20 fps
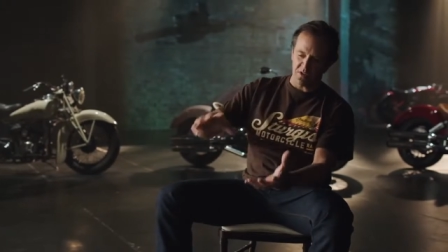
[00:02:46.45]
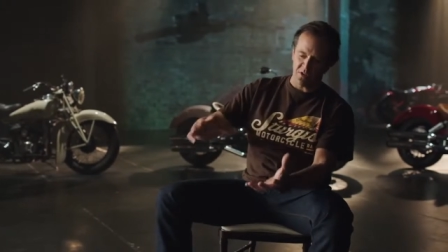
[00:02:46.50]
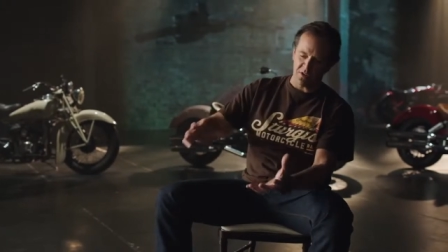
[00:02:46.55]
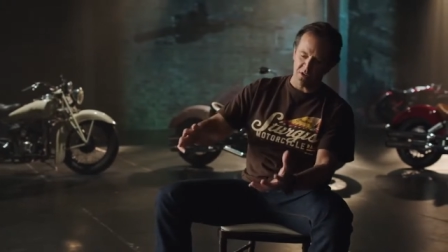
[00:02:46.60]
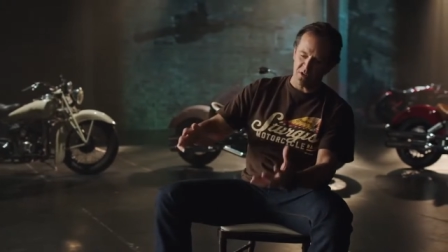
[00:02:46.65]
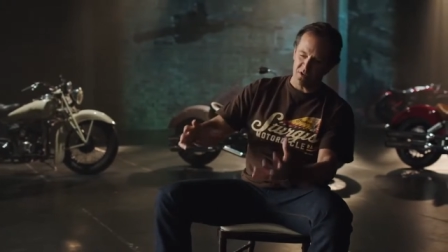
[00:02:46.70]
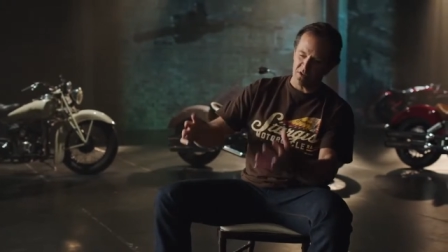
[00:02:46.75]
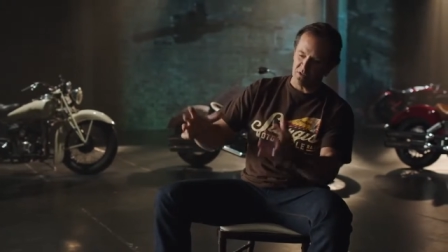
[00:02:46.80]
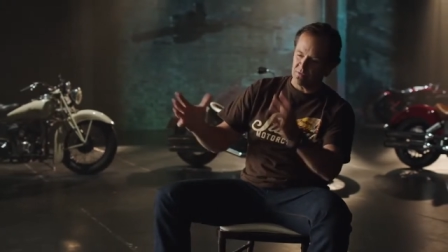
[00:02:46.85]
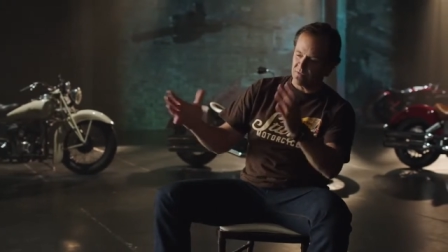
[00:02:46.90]

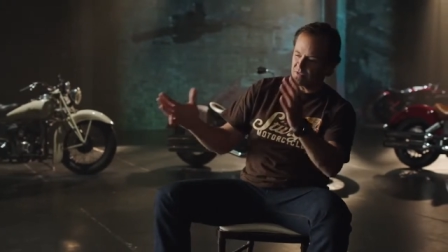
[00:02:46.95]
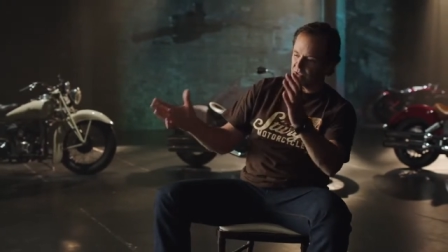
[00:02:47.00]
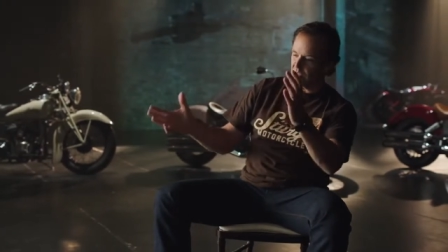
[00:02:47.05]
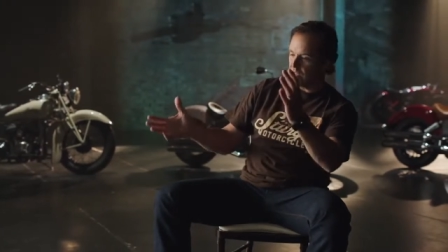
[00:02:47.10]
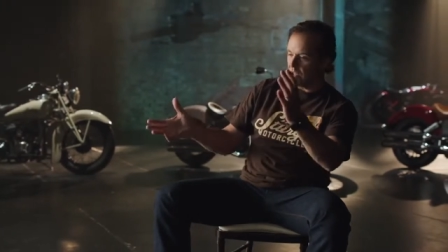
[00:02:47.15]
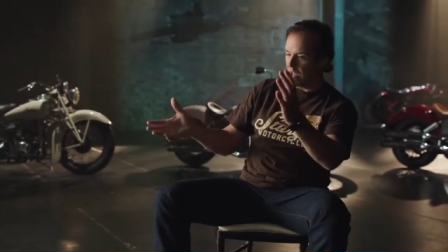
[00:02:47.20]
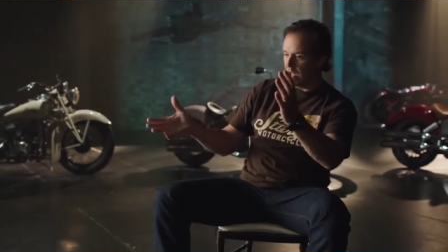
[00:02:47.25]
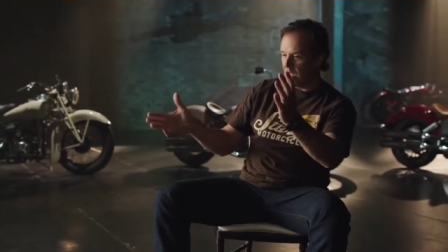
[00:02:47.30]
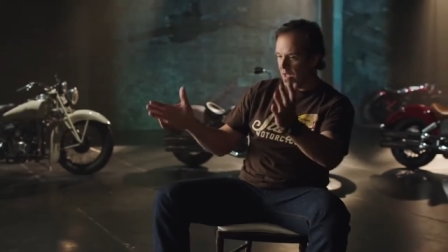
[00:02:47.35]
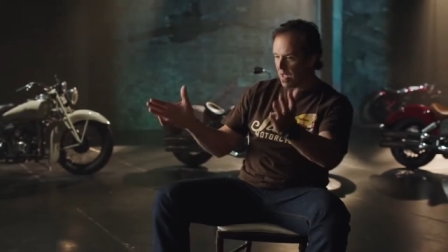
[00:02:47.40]
curves
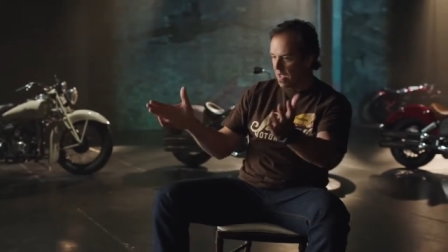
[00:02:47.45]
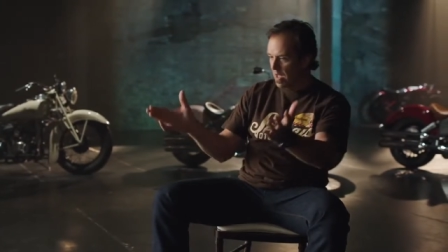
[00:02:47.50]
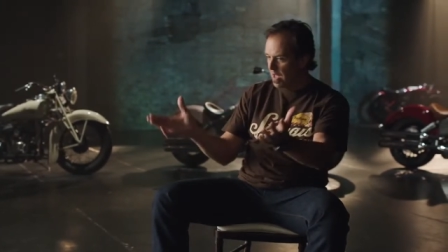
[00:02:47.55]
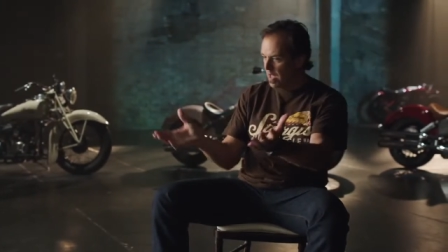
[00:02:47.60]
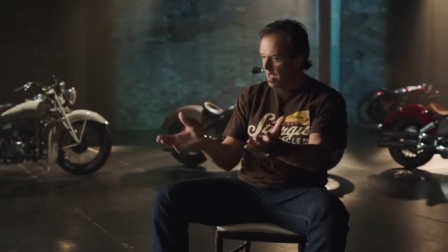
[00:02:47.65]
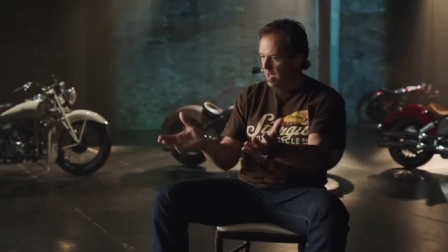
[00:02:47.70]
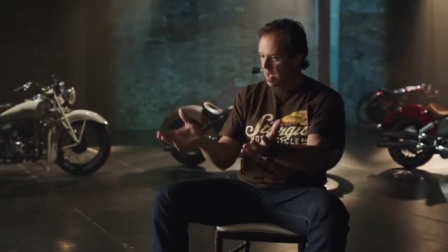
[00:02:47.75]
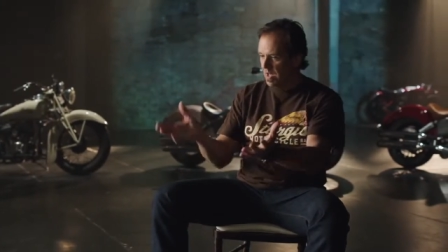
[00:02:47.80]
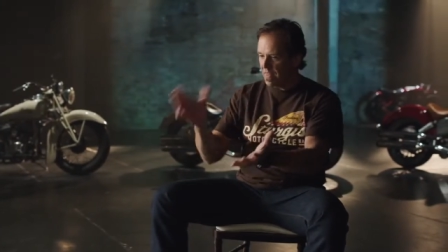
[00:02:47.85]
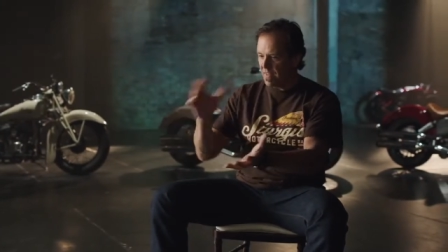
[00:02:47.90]
and
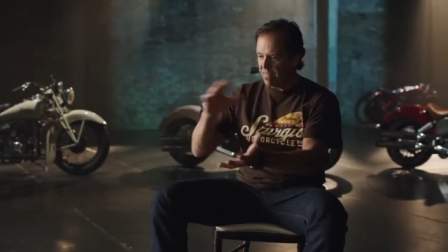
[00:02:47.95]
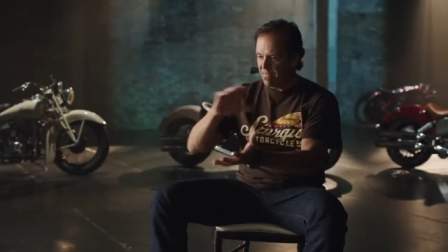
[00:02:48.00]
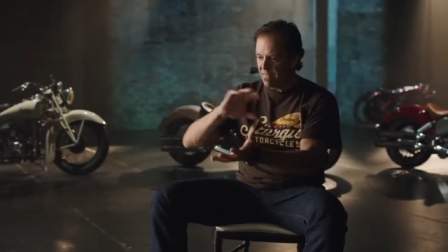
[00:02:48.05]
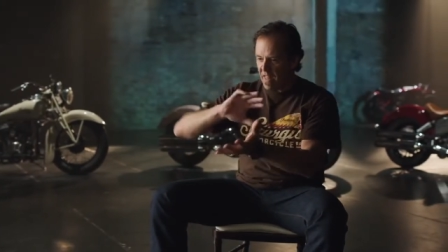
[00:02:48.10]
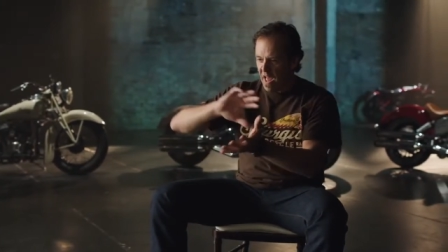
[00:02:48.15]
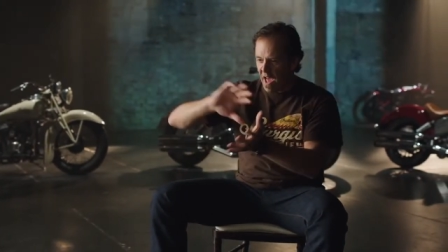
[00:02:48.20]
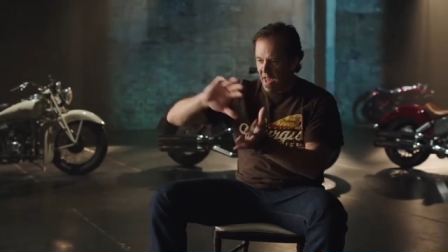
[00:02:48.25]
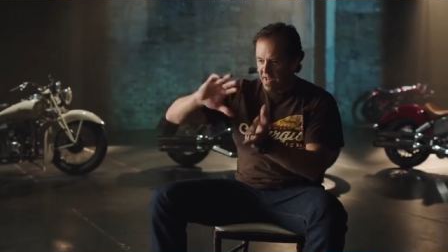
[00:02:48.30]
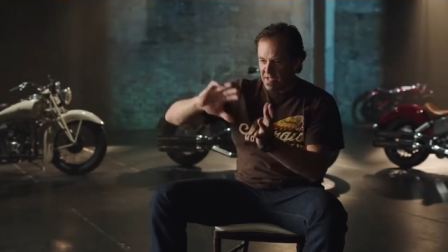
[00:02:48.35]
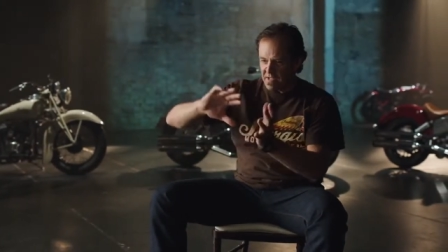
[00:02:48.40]
the
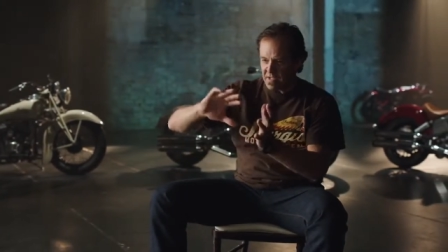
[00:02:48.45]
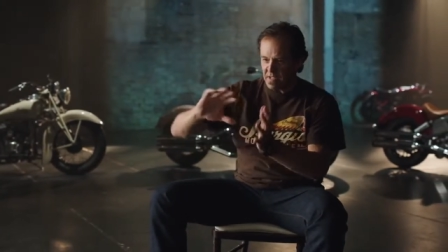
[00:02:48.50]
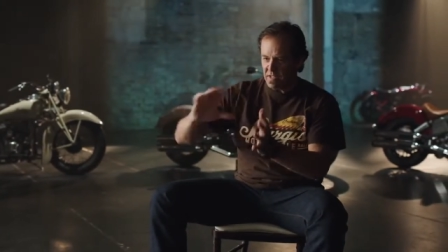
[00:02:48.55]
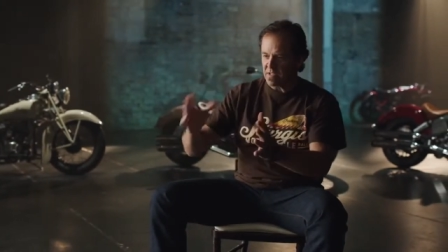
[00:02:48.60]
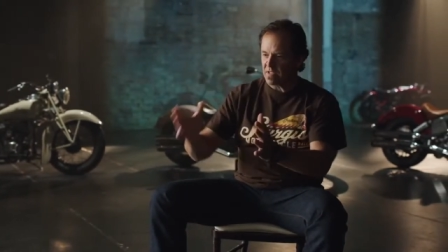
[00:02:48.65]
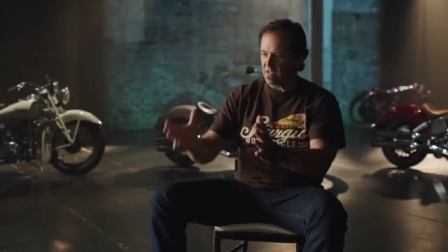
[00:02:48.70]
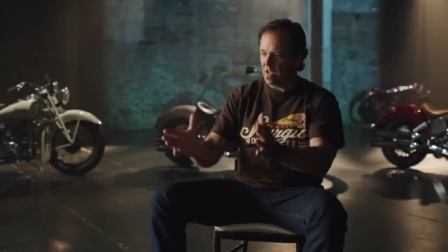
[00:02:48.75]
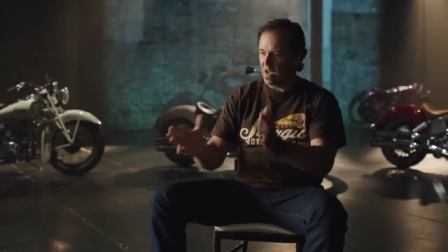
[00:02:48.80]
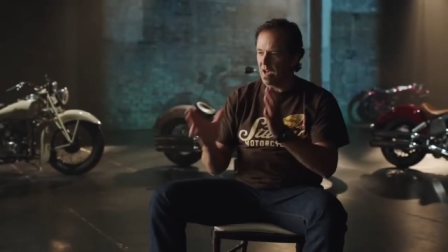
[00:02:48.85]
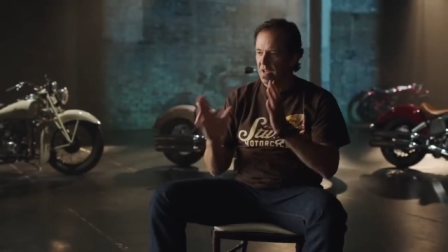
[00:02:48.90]
flatness of
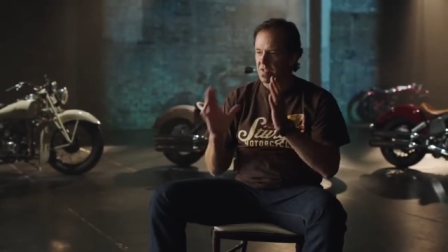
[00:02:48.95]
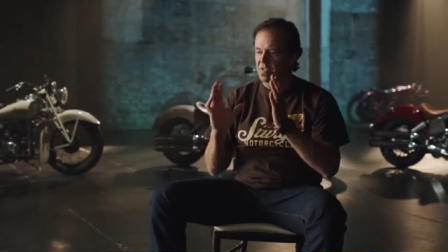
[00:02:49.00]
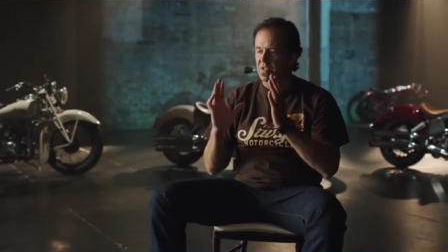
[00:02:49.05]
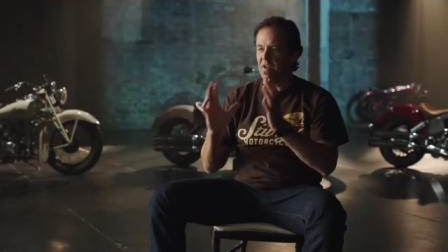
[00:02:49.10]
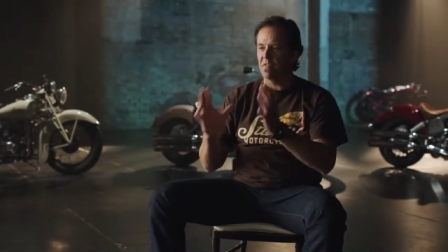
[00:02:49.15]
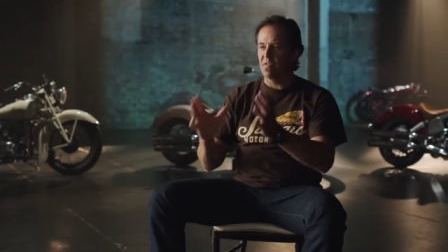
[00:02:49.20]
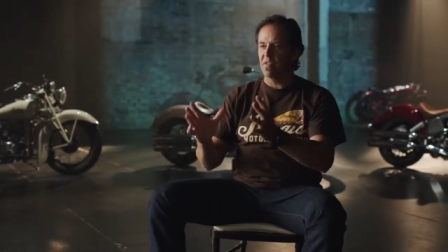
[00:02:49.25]
the sides and